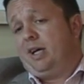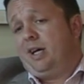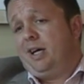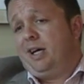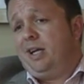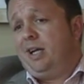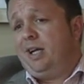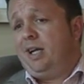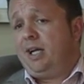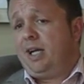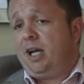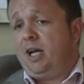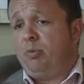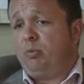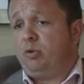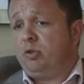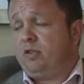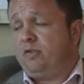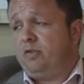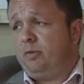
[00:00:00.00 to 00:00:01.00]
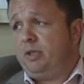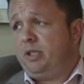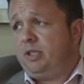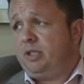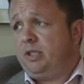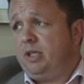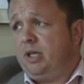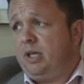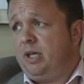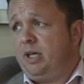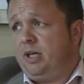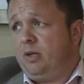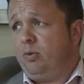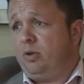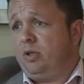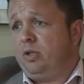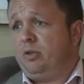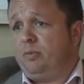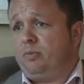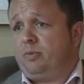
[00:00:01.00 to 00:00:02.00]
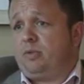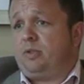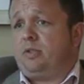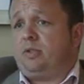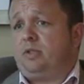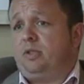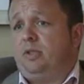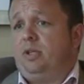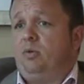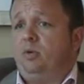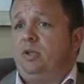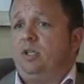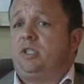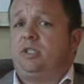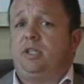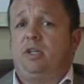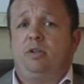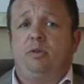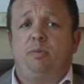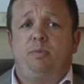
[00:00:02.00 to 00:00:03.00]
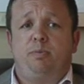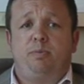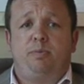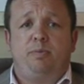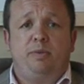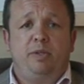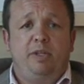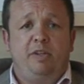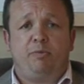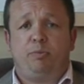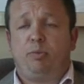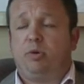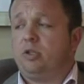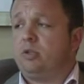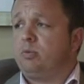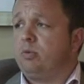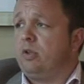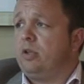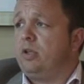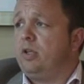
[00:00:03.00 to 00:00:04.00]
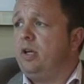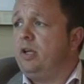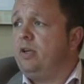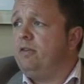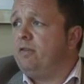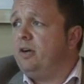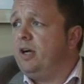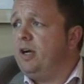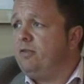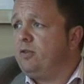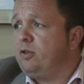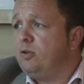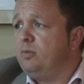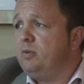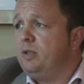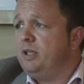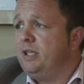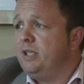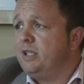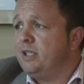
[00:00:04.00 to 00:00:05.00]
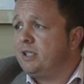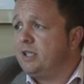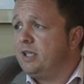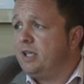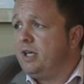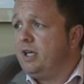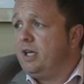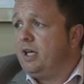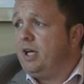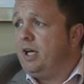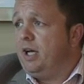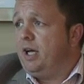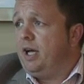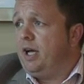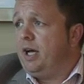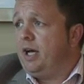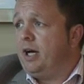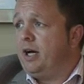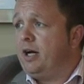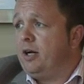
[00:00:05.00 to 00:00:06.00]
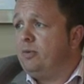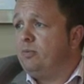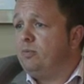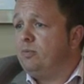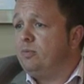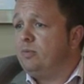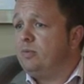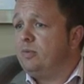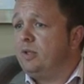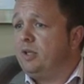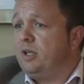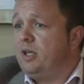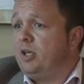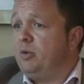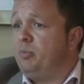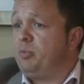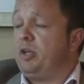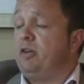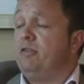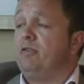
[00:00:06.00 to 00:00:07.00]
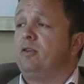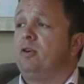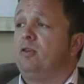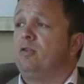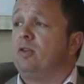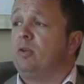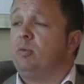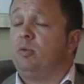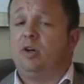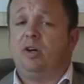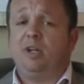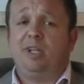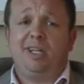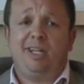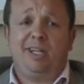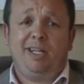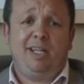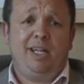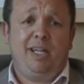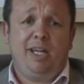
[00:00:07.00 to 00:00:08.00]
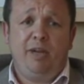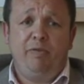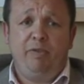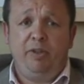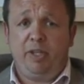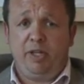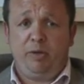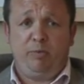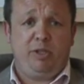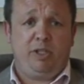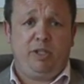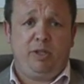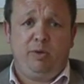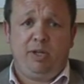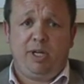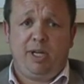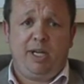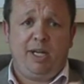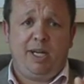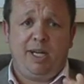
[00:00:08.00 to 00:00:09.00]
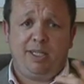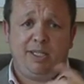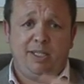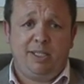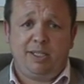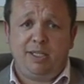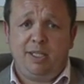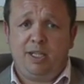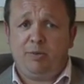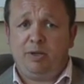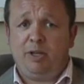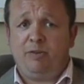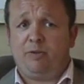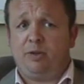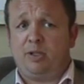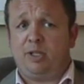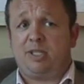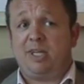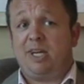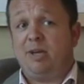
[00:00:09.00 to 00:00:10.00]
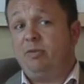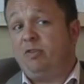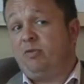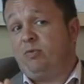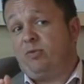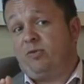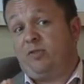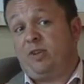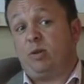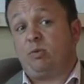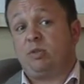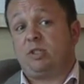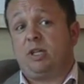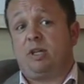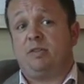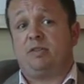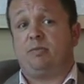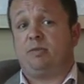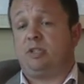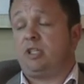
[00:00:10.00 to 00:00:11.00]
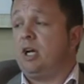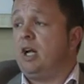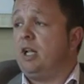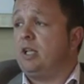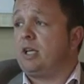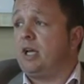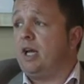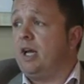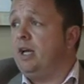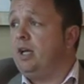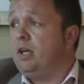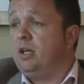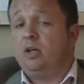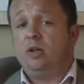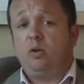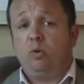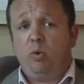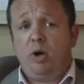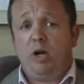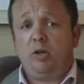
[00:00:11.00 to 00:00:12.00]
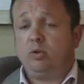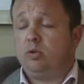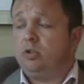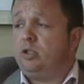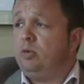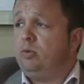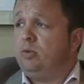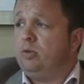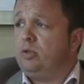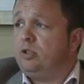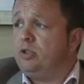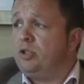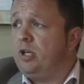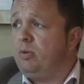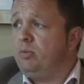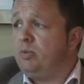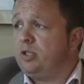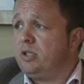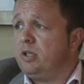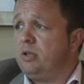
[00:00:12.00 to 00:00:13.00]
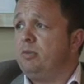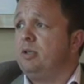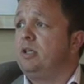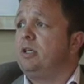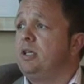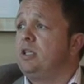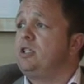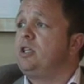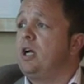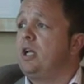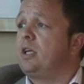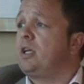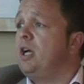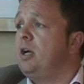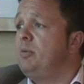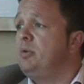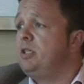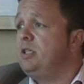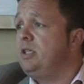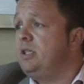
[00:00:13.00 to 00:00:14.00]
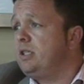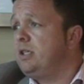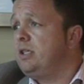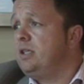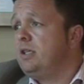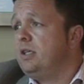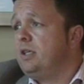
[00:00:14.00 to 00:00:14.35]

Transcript: And, and I get a buzz from it. And, and I want to I want to set up, if possible, 35 companies. Um, and be involved with them all. Uh, everything we do, we're getting an idea set the way for the time, even for ourselves having childcare. Why don't you go and share and we'll set up a, a childcare business?